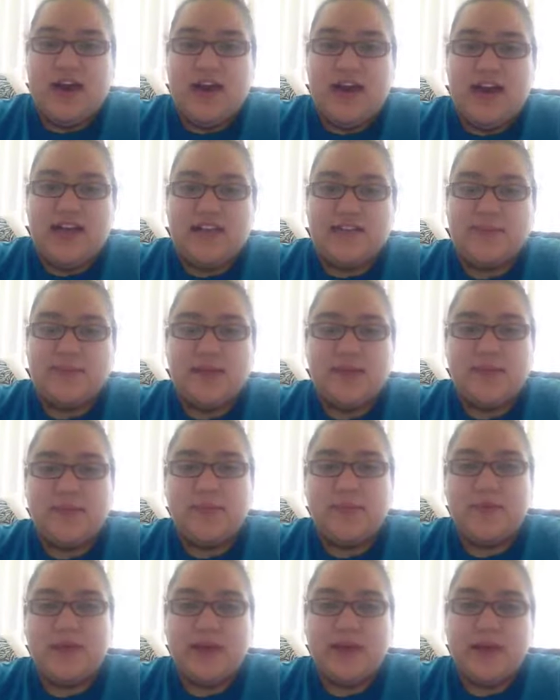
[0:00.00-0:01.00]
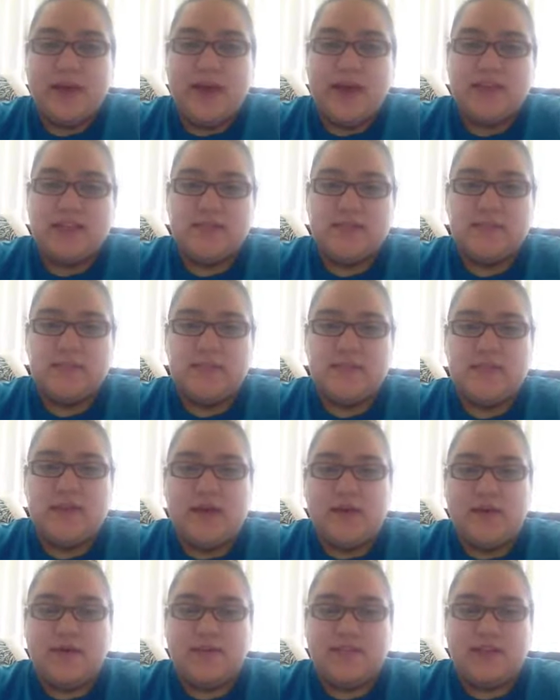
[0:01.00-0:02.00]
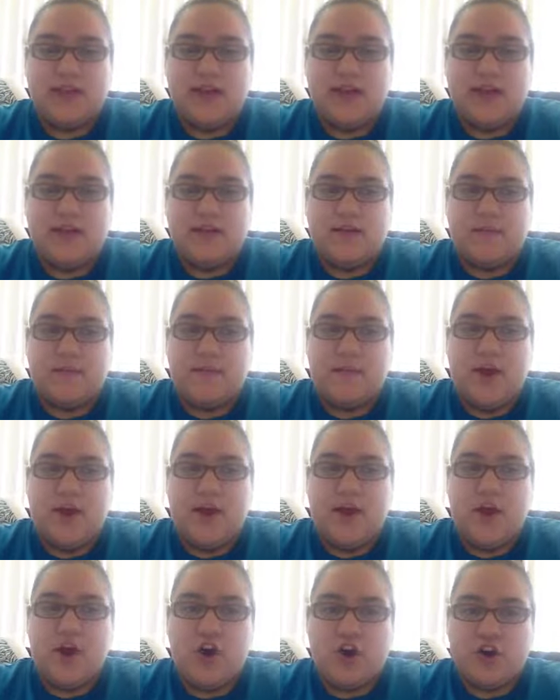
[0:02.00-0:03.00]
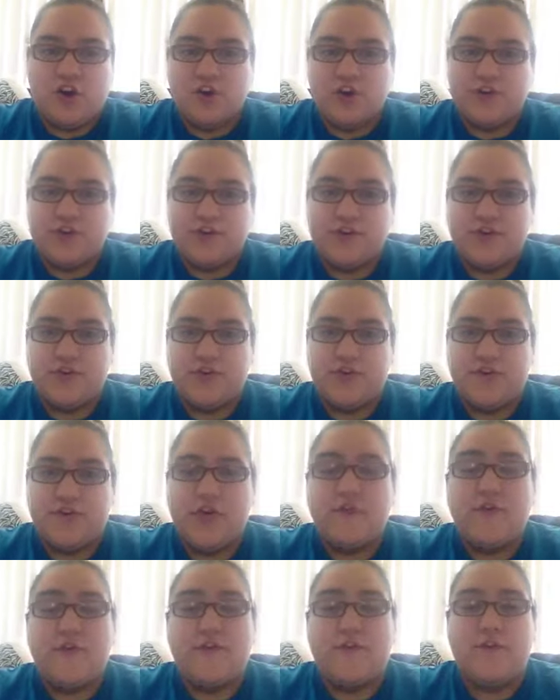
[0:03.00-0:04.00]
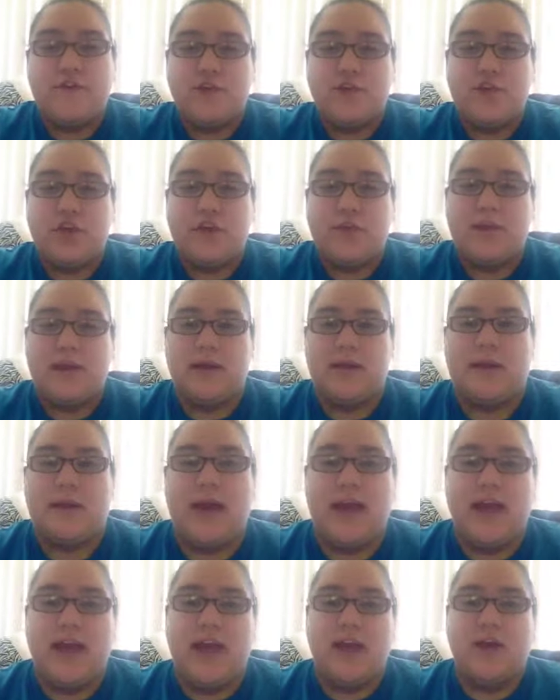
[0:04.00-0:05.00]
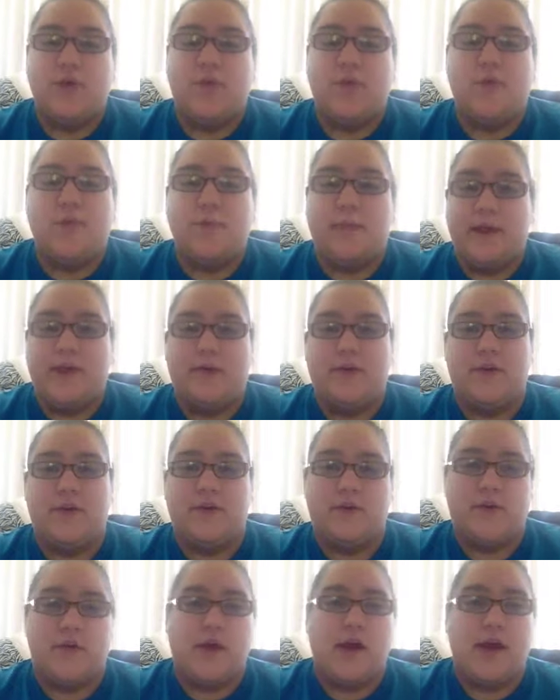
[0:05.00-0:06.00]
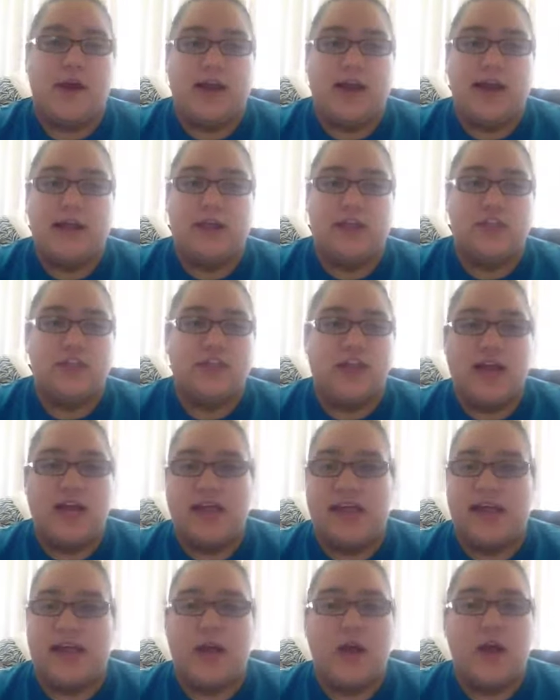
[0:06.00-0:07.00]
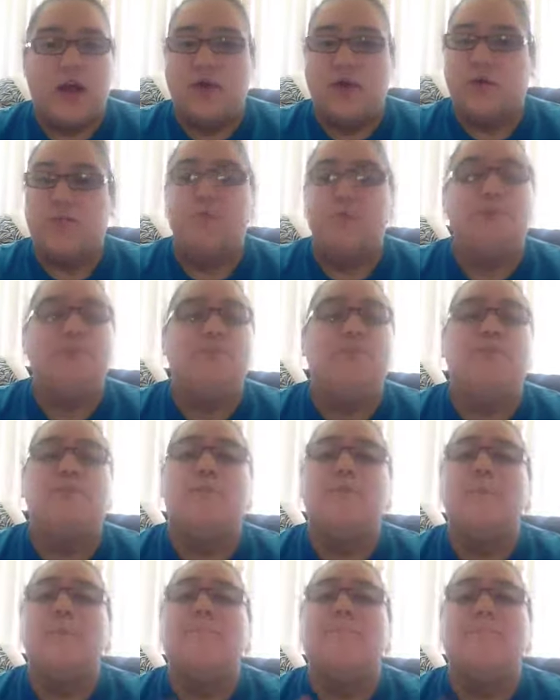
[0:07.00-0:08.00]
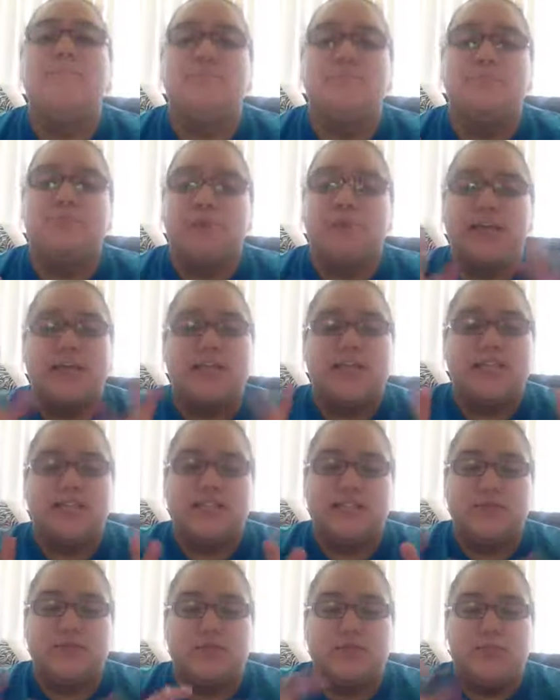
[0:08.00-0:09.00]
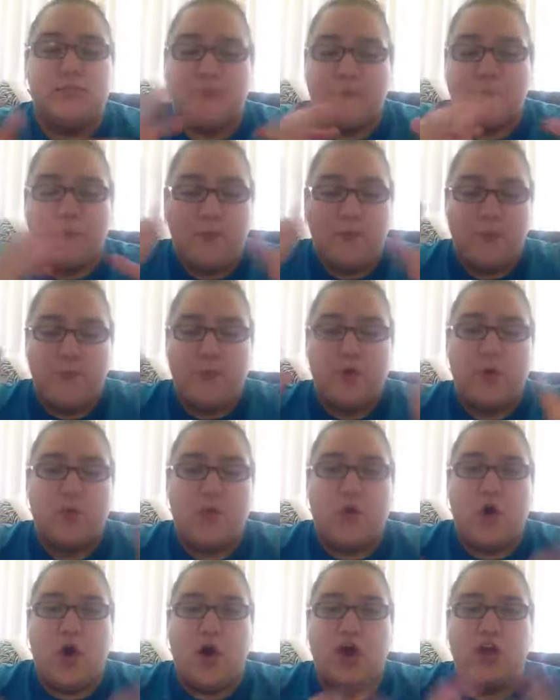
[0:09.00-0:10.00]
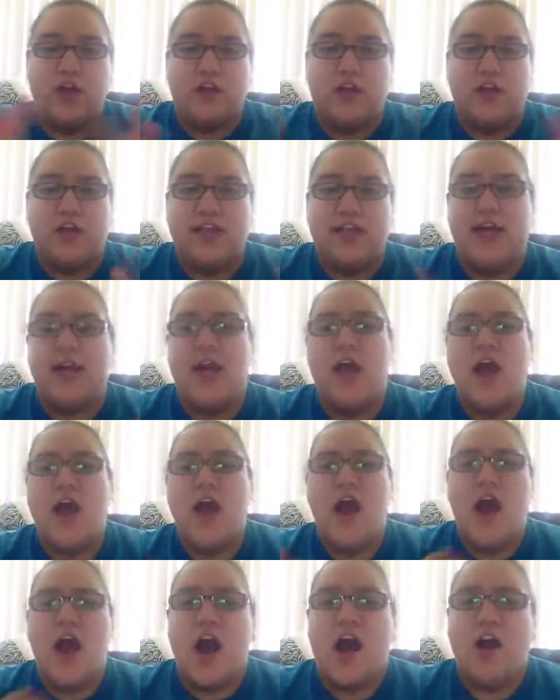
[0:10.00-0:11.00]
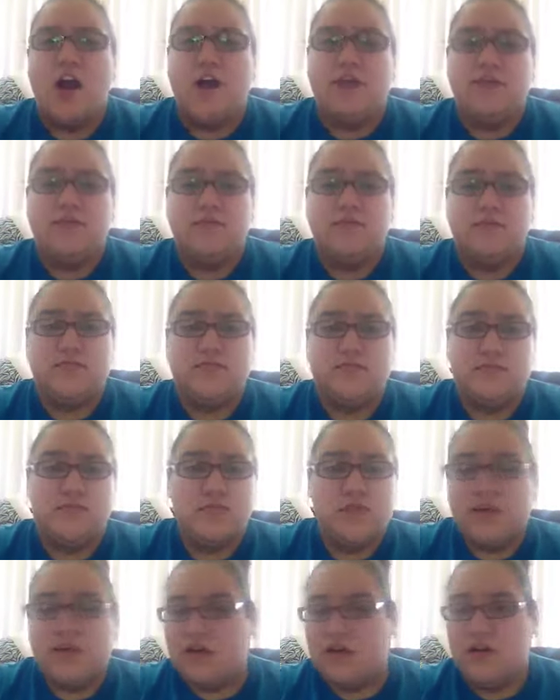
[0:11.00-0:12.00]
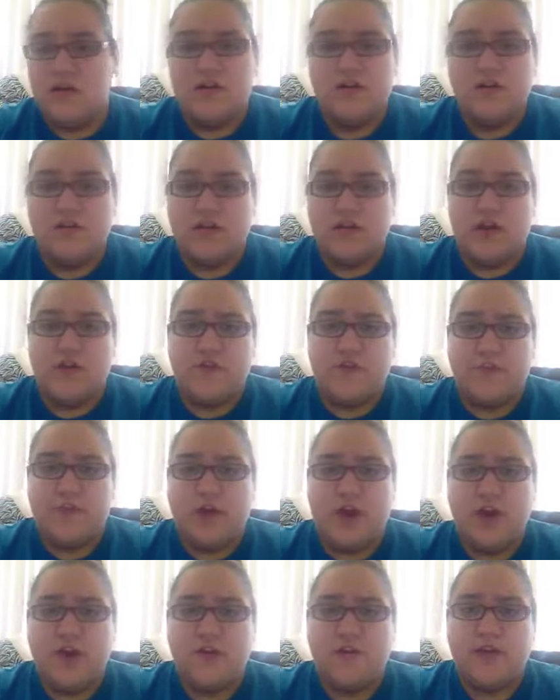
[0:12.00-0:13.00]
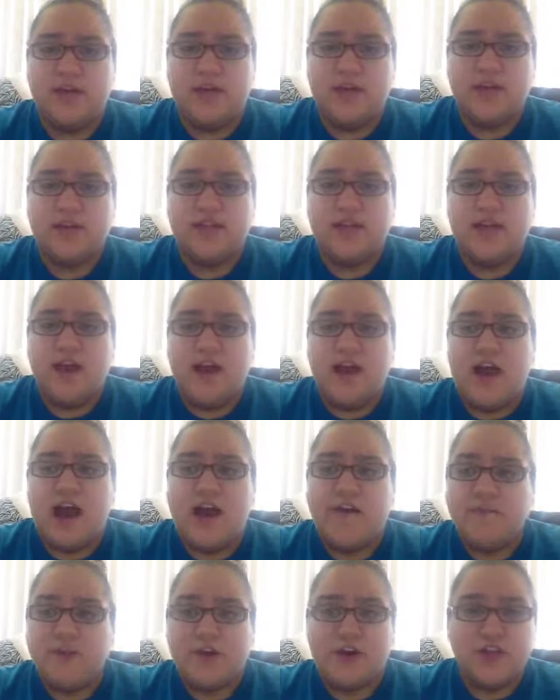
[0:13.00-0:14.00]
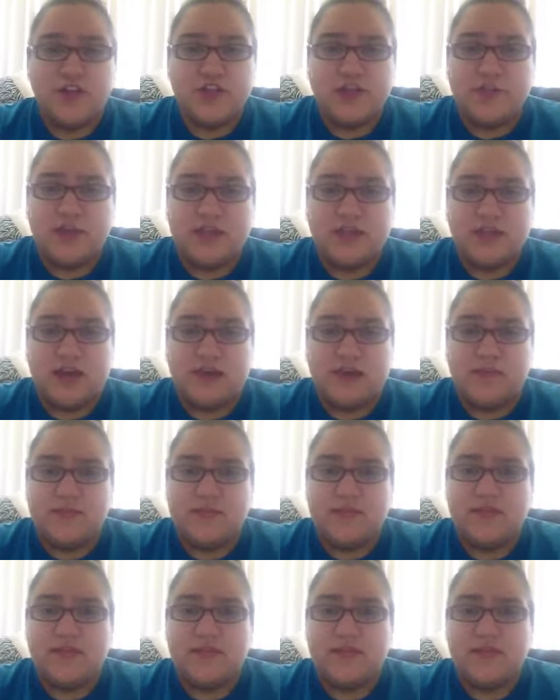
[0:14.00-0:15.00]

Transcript: As I was saying, my heart never fully opened up. I had a barrier. Like, I legit had, like, bricks, brick wall and all that, covering my heart because I've been hurt so many times.